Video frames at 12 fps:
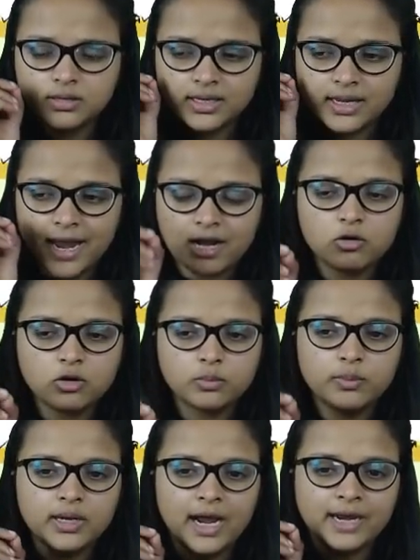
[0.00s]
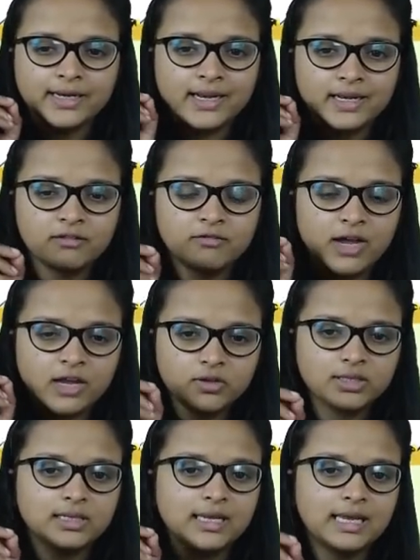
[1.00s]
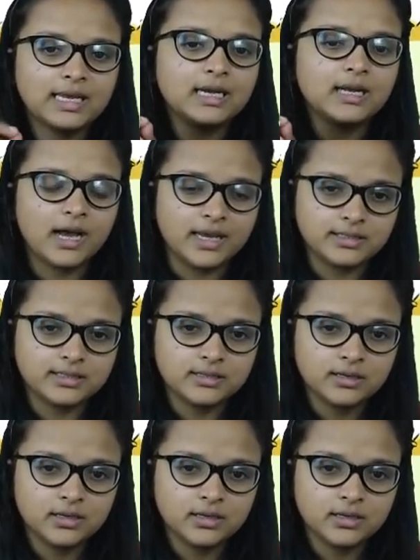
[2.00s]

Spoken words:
cannot be identified with naked eyes.